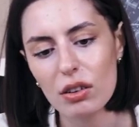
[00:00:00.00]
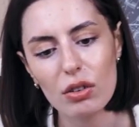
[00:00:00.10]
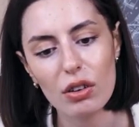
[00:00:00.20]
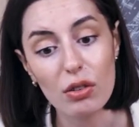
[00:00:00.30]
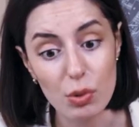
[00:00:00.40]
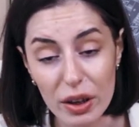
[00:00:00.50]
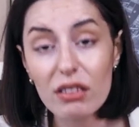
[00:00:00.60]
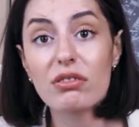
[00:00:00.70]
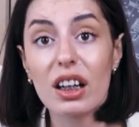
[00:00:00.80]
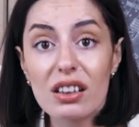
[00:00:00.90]
who knows, we
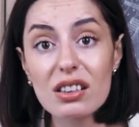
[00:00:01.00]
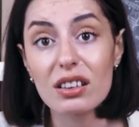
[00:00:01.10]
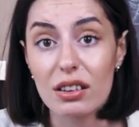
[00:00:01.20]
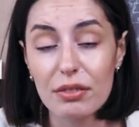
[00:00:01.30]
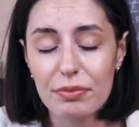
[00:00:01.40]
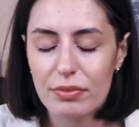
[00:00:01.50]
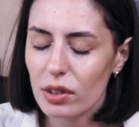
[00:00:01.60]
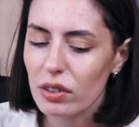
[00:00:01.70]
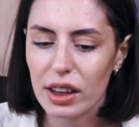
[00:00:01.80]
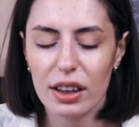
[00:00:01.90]
are rising.
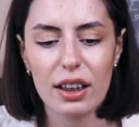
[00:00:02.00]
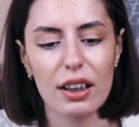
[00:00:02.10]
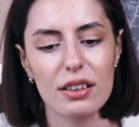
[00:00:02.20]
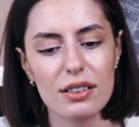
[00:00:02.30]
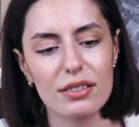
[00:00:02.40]
Okay, guys.